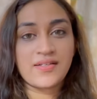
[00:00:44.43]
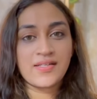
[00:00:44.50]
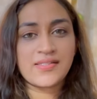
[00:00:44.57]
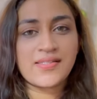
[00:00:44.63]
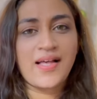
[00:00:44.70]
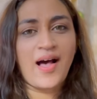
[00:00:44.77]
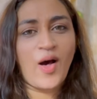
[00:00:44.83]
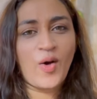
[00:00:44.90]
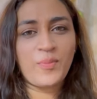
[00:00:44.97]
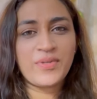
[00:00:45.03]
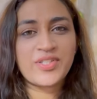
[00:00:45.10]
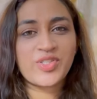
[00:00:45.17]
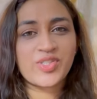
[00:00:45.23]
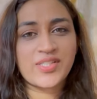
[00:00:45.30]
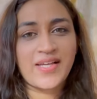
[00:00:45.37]
as how
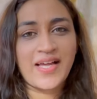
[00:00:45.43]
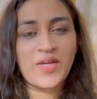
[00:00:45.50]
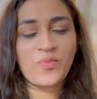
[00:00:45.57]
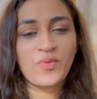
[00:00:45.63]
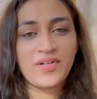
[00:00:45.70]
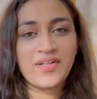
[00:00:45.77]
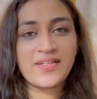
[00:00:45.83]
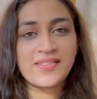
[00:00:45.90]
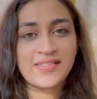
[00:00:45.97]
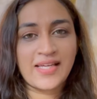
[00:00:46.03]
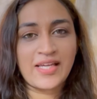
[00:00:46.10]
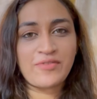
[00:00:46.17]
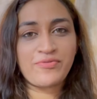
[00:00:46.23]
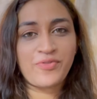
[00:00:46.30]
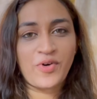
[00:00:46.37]
much time will it
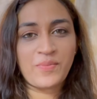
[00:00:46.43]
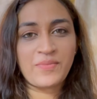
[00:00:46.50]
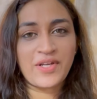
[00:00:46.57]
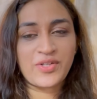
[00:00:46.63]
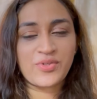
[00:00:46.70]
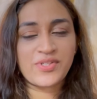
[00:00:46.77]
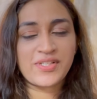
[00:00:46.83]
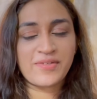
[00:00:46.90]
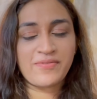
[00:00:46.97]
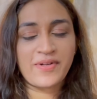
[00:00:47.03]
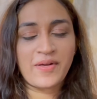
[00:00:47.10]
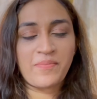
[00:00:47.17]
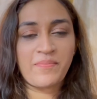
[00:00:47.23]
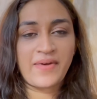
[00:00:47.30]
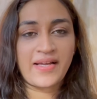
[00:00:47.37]
take for me to
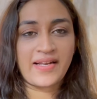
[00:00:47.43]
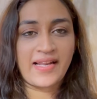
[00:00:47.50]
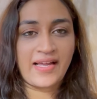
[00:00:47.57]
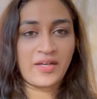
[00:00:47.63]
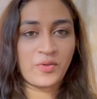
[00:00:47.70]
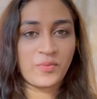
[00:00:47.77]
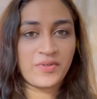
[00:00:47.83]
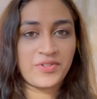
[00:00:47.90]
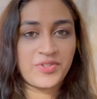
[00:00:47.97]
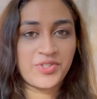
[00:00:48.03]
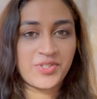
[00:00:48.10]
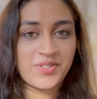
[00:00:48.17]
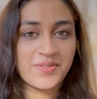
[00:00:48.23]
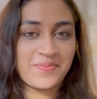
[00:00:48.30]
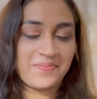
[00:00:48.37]
develop my
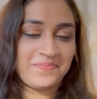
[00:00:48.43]
language.